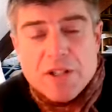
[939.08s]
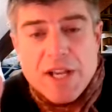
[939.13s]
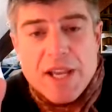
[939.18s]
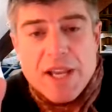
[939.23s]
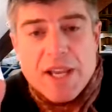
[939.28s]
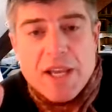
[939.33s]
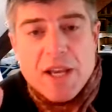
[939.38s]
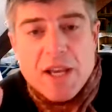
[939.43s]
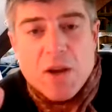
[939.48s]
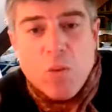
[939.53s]

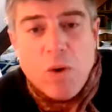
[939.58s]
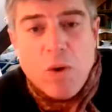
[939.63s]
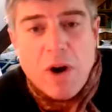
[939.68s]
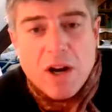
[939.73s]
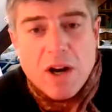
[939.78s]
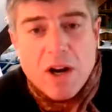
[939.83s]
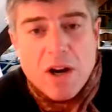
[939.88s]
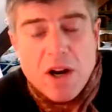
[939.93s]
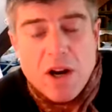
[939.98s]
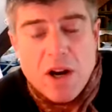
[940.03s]
taking
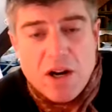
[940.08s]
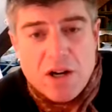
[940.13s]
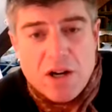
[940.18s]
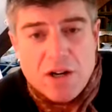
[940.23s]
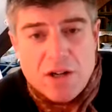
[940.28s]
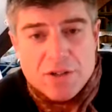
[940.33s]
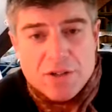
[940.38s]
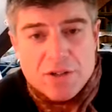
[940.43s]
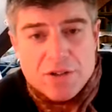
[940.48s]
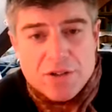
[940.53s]
one
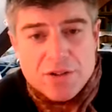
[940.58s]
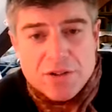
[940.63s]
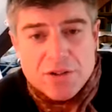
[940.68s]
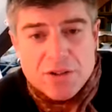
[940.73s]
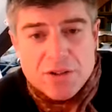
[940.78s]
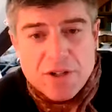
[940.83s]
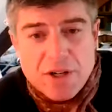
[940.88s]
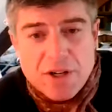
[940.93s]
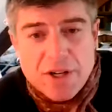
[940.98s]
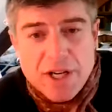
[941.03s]
card.
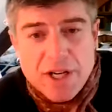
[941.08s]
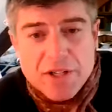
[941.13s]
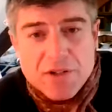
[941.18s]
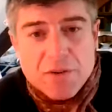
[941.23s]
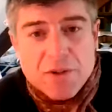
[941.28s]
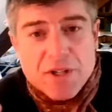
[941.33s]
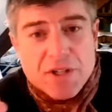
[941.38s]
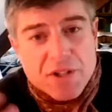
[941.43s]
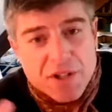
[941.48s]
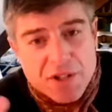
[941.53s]
Okay,
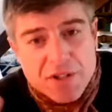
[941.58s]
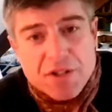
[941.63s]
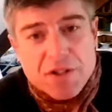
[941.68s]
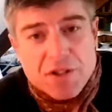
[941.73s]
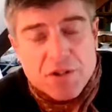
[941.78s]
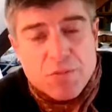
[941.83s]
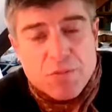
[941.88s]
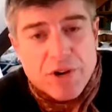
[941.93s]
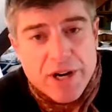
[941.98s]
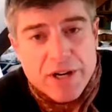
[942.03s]
so this is a
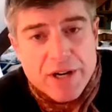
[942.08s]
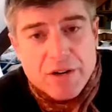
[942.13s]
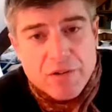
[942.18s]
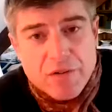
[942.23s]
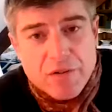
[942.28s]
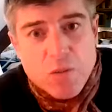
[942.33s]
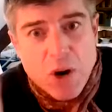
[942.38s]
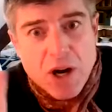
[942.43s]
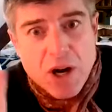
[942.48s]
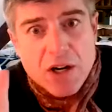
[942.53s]
spread
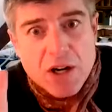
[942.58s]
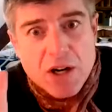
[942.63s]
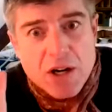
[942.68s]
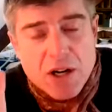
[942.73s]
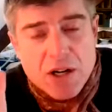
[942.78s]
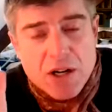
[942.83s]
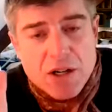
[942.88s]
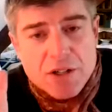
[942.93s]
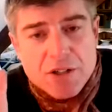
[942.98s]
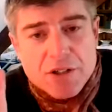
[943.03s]
of one
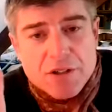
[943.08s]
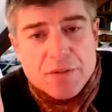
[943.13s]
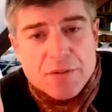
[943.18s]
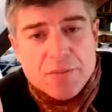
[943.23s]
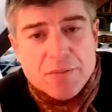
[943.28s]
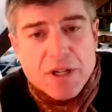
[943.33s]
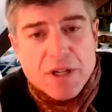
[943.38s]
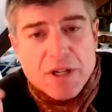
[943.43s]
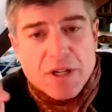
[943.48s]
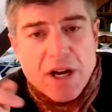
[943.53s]
card,
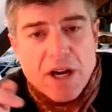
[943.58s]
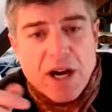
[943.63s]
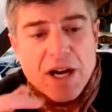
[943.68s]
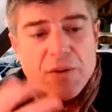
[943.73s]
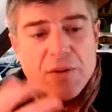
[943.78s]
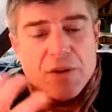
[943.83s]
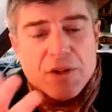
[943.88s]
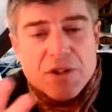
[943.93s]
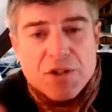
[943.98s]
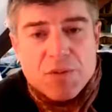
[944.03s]
but I
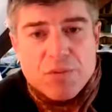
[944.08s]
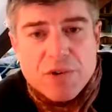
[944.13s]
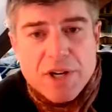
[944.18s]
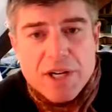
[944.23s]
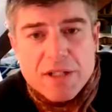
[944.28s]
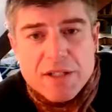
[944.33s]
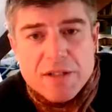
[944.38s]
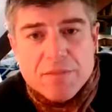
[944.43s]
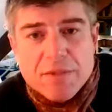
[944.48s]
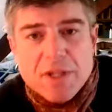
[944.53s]
would
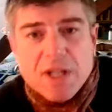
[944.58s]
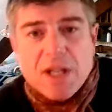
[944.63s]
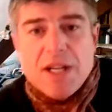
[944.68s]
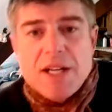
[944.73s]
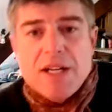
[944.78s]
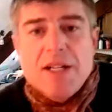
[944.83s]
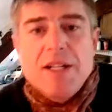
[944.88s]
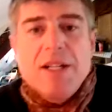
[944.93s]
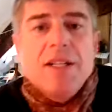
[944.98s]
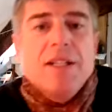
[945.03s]
spread them
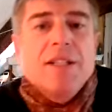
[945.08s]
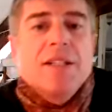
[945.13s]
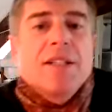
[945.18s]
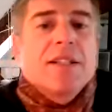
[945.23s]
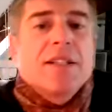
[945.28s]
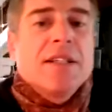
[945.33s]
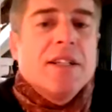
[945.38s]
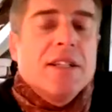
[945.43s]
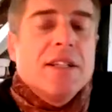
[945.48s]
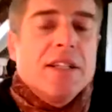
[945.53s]
like this,